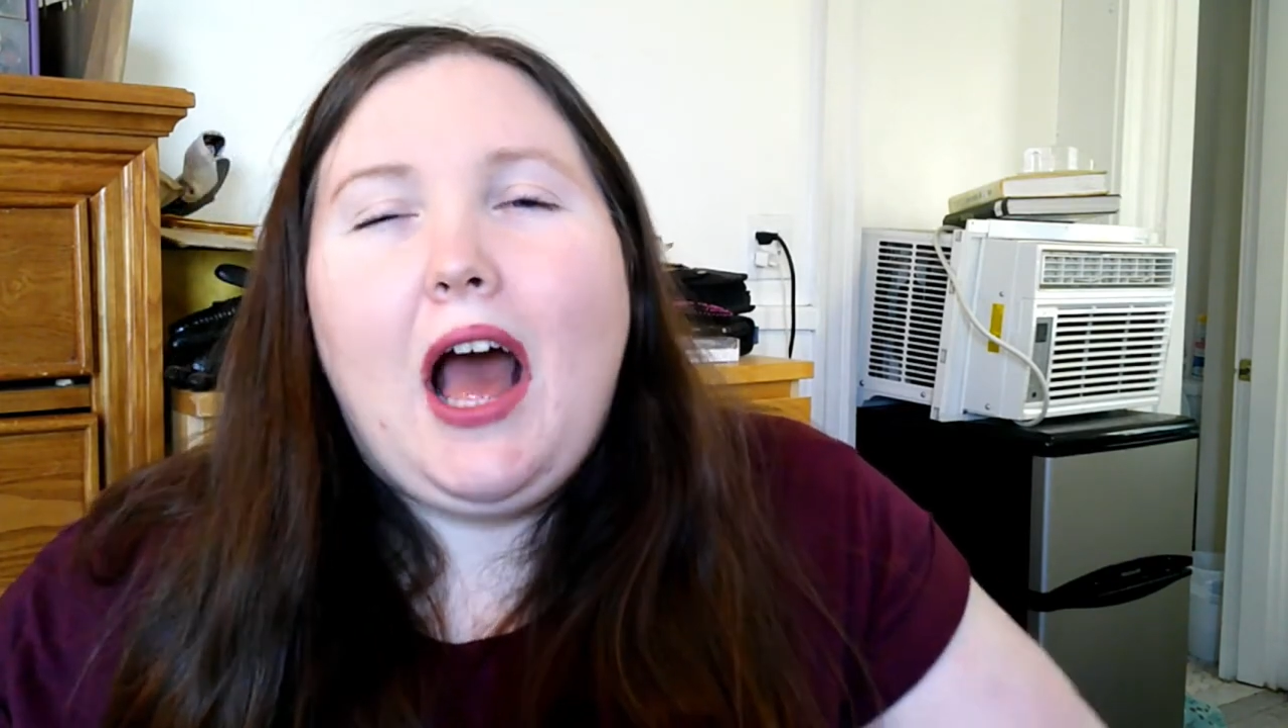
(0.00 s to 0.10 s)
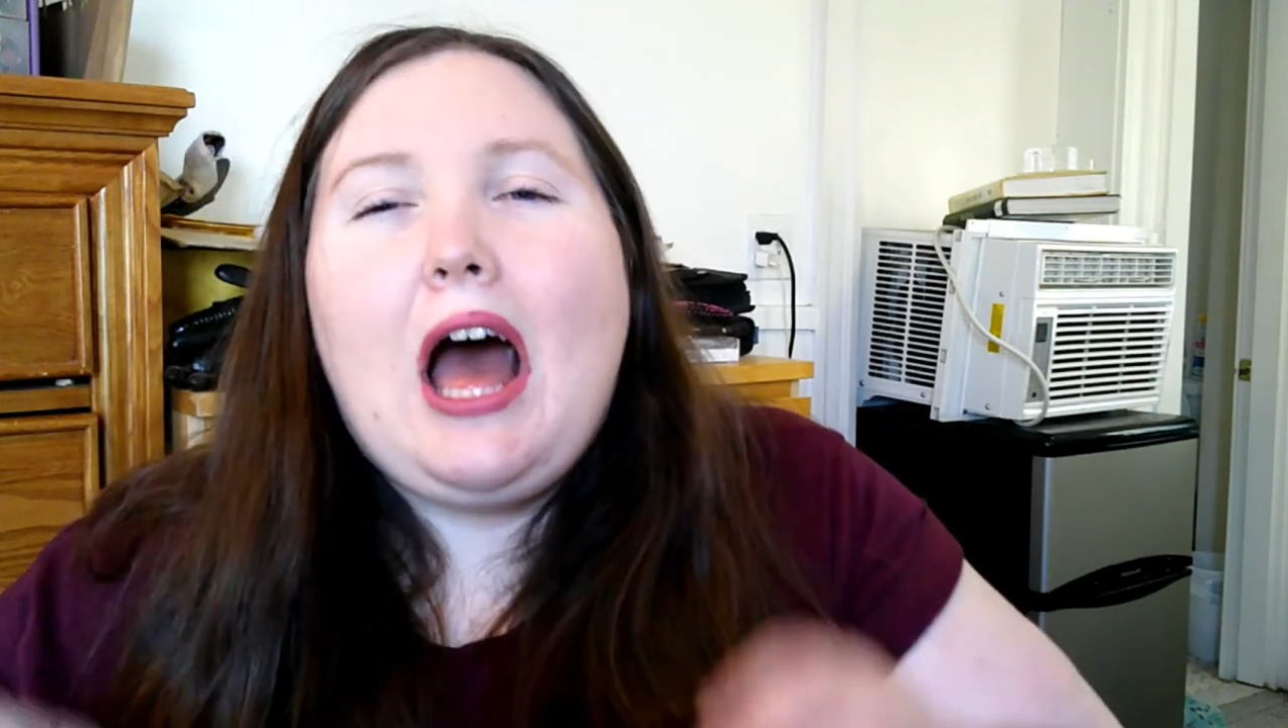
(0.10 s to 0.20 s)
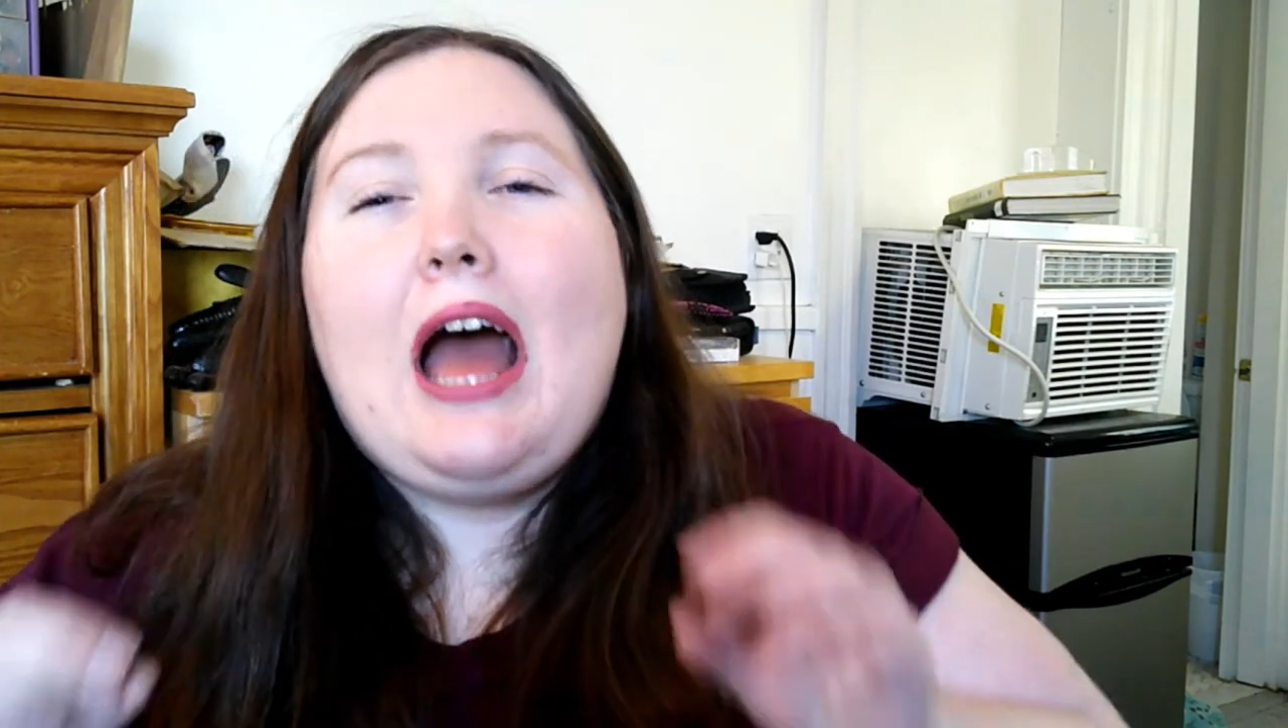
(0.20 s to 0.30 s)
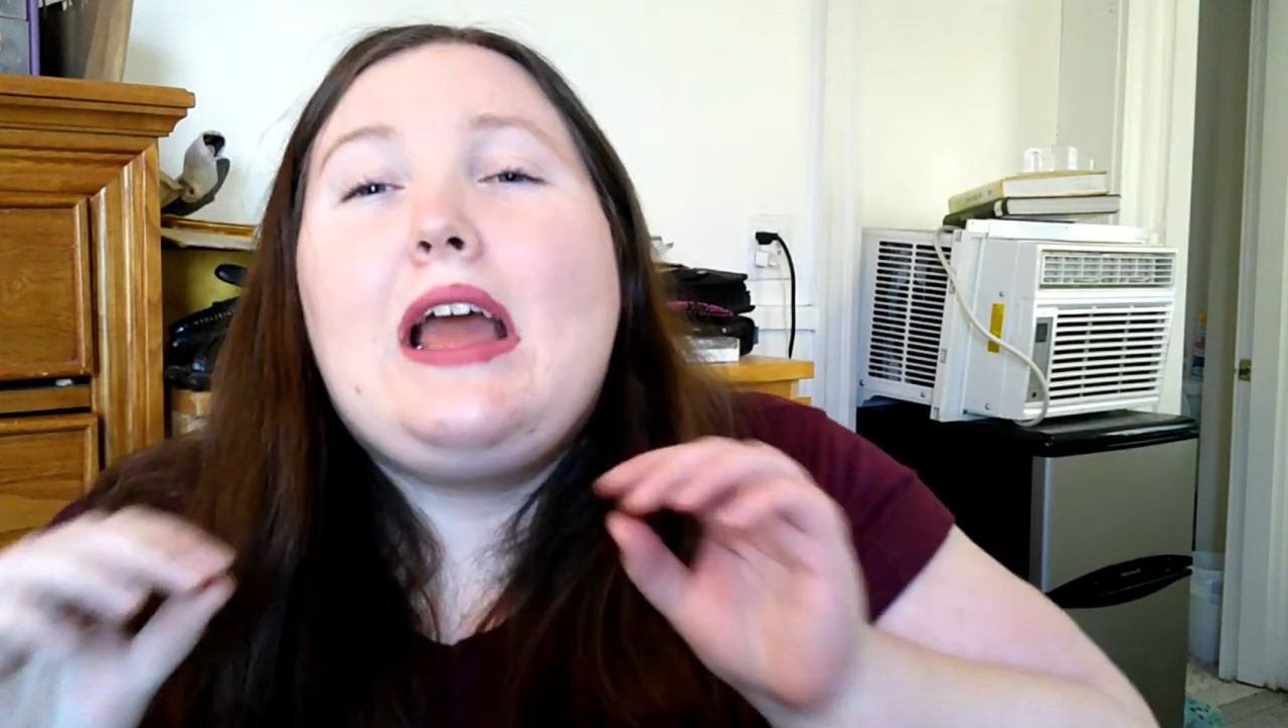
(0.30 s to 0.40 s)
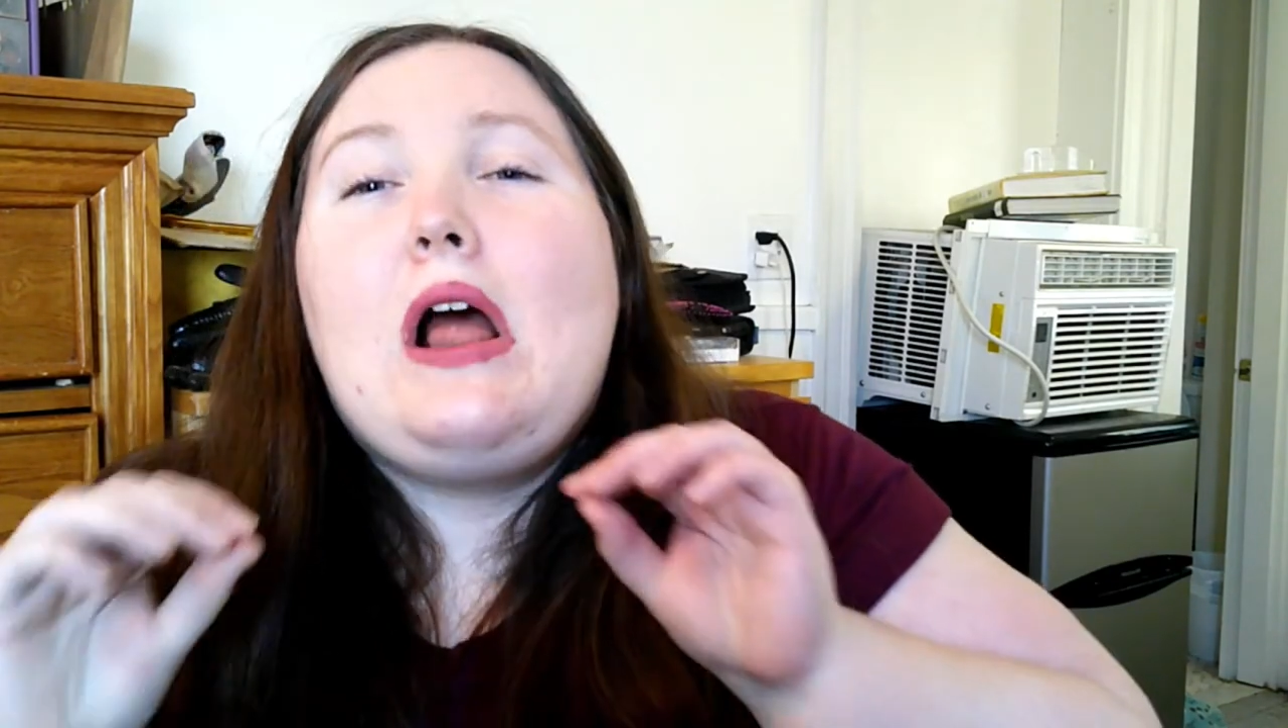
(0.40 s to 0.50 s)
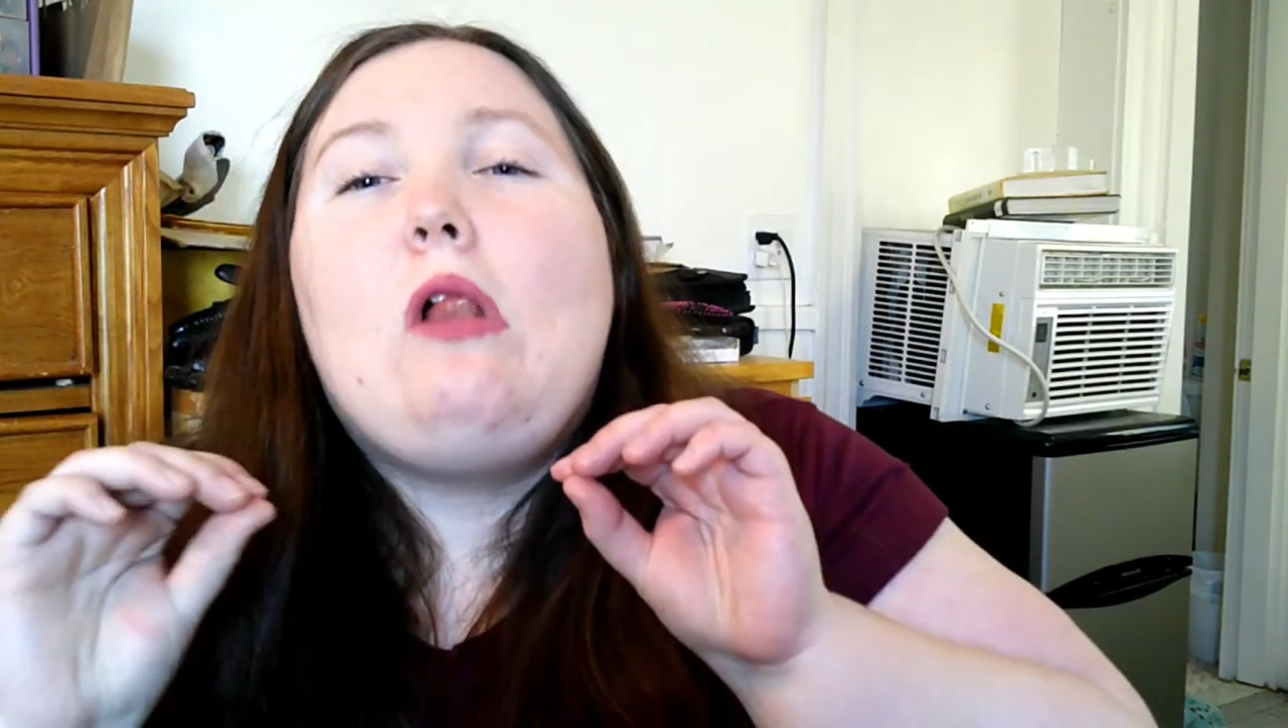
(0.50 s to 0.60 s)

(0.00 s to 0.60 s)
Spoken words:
I